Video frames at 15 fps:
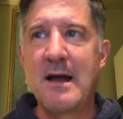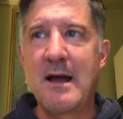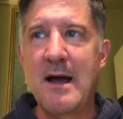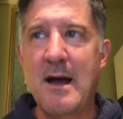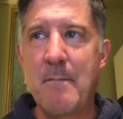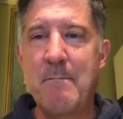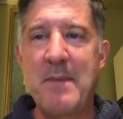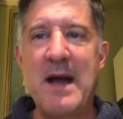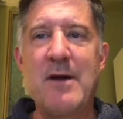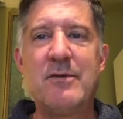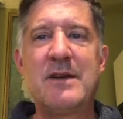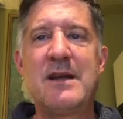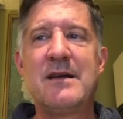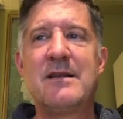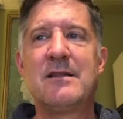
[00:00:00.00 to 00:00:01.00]

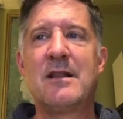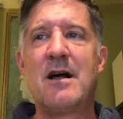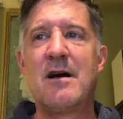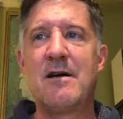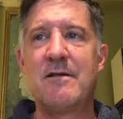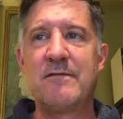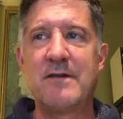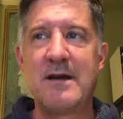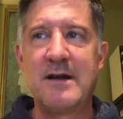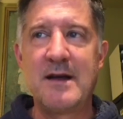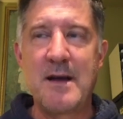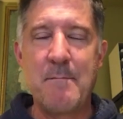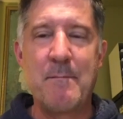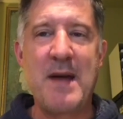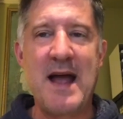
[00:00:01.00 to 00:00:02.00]
abounding in love,
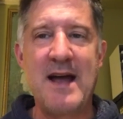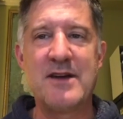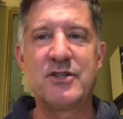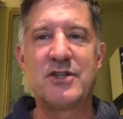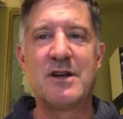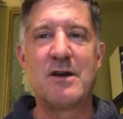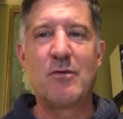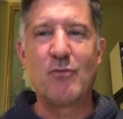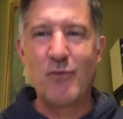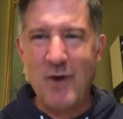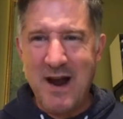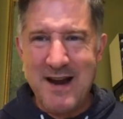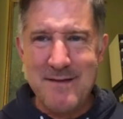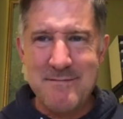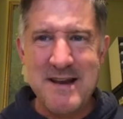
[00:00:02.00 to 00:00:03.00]
compassionate.
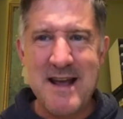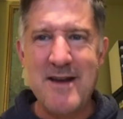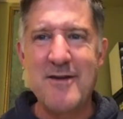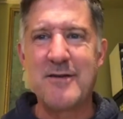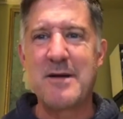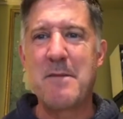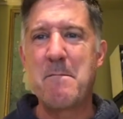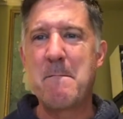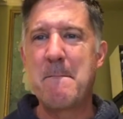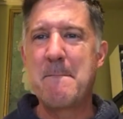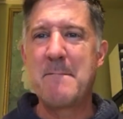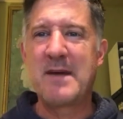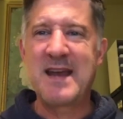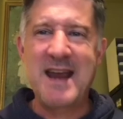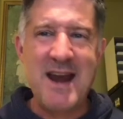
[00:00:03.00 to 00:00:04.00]
Write them down.
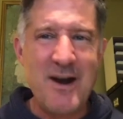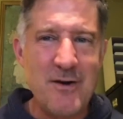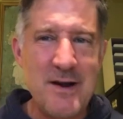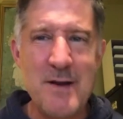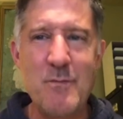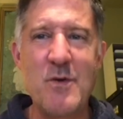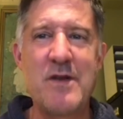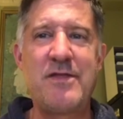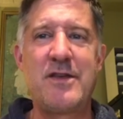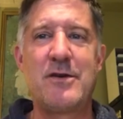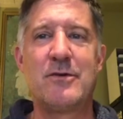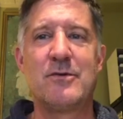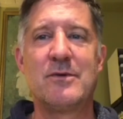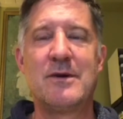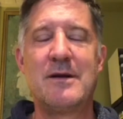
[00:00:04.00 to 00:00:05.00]
Carry them with
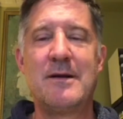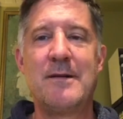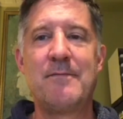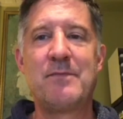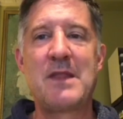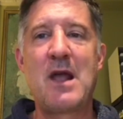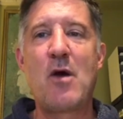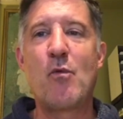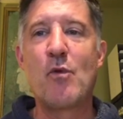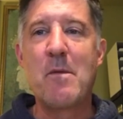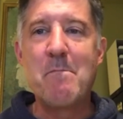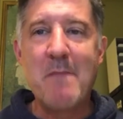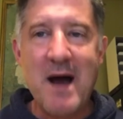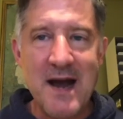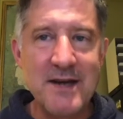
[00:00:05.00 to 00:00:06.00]
you.
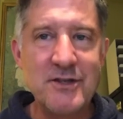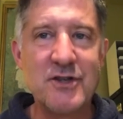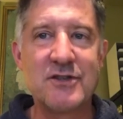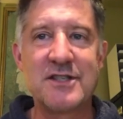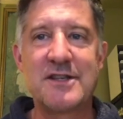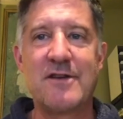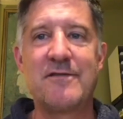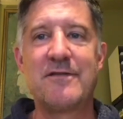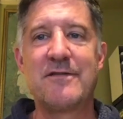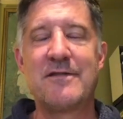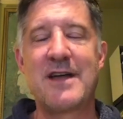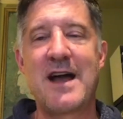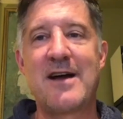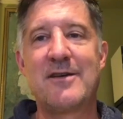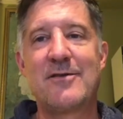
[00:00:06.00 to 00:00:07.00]
Remind yourself of
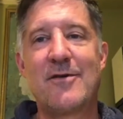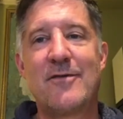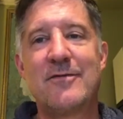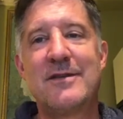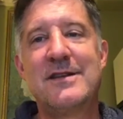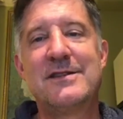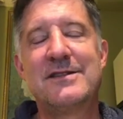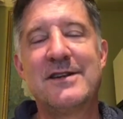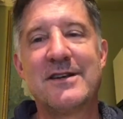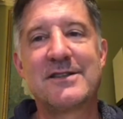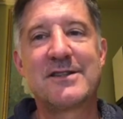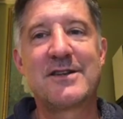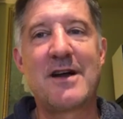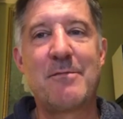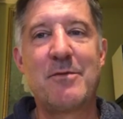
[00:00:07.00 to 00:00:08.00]
that over these
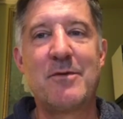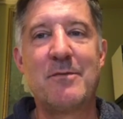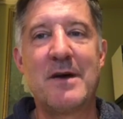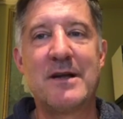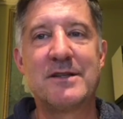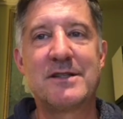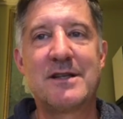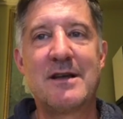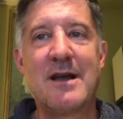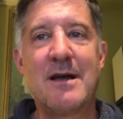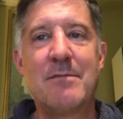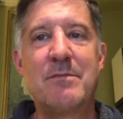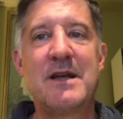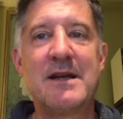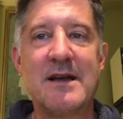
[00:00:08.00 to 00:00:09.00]
next couple months,
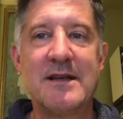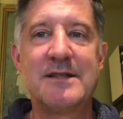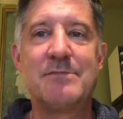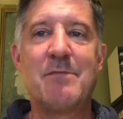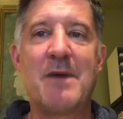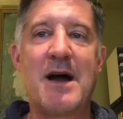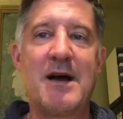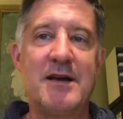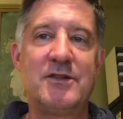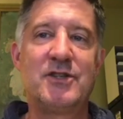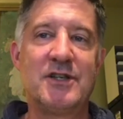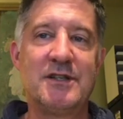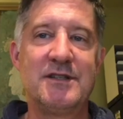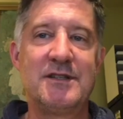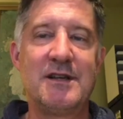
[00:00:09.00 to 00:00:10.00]
because my hunch
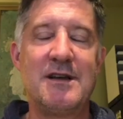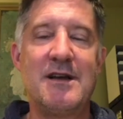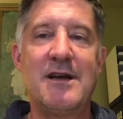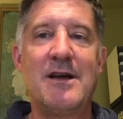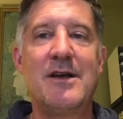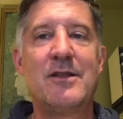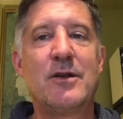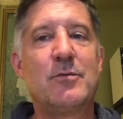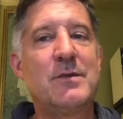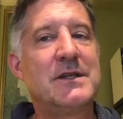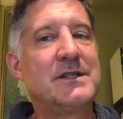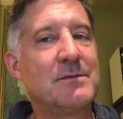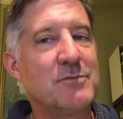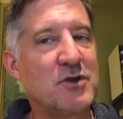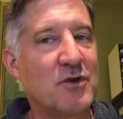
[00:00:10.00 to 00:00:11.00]
is there'll be
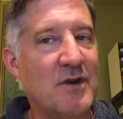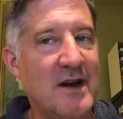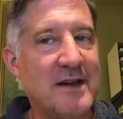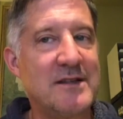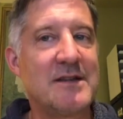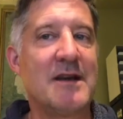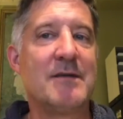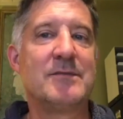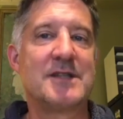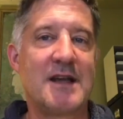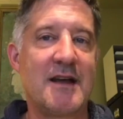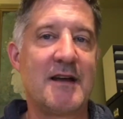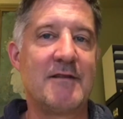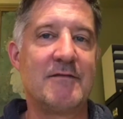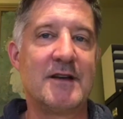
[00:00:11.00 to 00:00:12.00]
some trying times
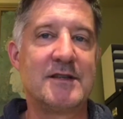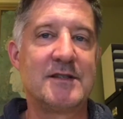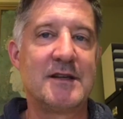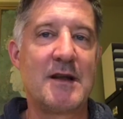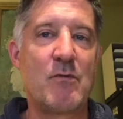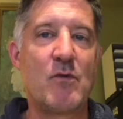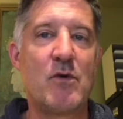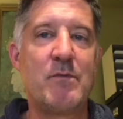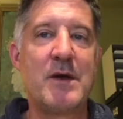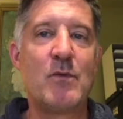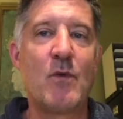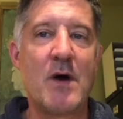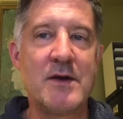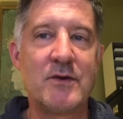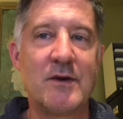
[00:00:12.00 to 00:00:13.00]
ahead of us, and we'll be
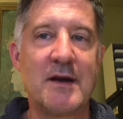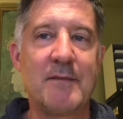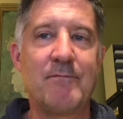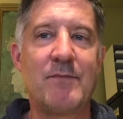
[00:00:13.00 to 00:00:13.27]
wondering,